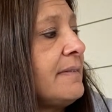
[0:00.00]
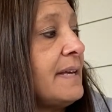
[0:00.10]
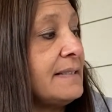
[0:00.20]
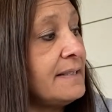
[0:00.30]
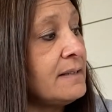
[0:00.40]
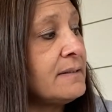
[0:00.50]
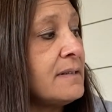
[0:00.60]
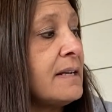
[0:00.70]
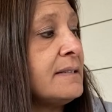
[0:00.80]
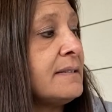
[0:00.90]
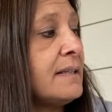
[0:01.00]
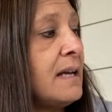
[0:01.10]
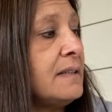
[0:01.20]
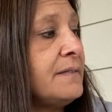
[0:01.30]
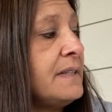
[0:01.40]
"That sounds nice," said
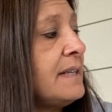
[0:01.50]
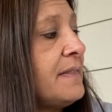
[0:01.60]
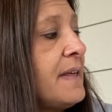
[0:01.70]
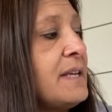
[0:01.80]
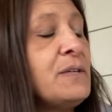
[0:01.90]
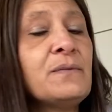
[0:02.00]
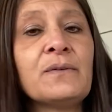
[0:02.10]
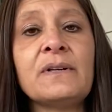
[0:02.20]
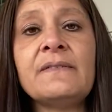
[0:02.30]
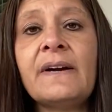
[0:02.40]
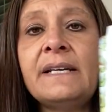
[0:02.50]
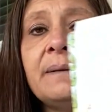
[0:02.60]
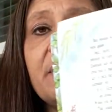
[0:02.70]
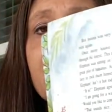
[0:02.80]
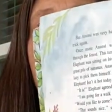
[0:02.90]
Elephant. "Thank you for
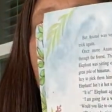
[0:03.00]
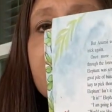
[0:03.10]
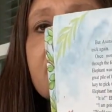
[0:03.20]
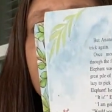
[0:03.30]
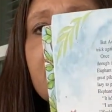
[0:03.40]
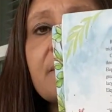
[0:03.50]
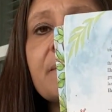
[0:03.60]
inviting me, Anansi."